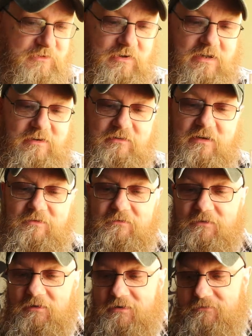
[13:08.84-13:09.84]
Taylor stuff,
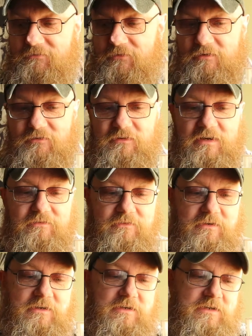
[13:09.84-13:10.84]
if you like the Fuller stuff,
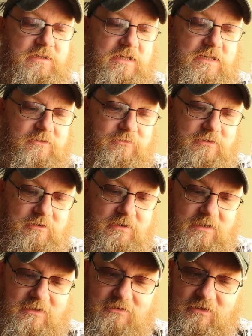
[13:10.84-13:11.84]
if you
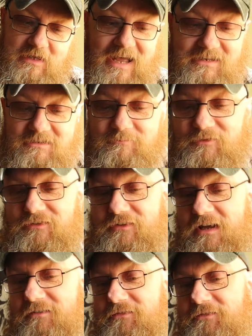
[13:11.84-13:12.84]
like the Adams
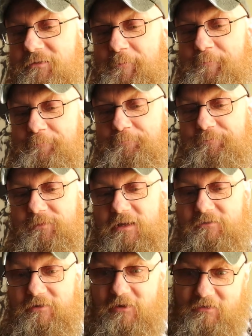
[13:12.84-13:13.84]
stuff,
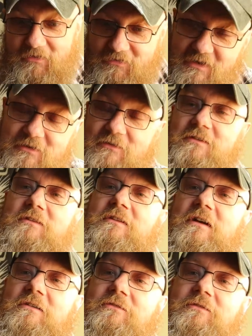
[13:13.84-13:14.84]
if you like the Theakston
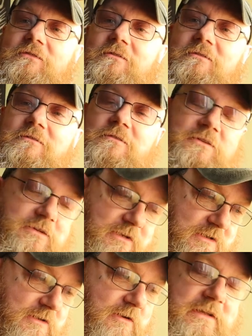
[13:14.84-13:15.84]
stuff, you're
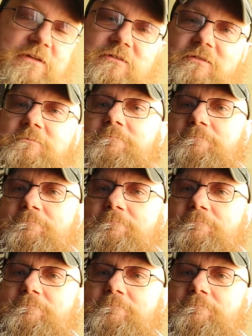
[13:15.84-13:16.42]
going to like this.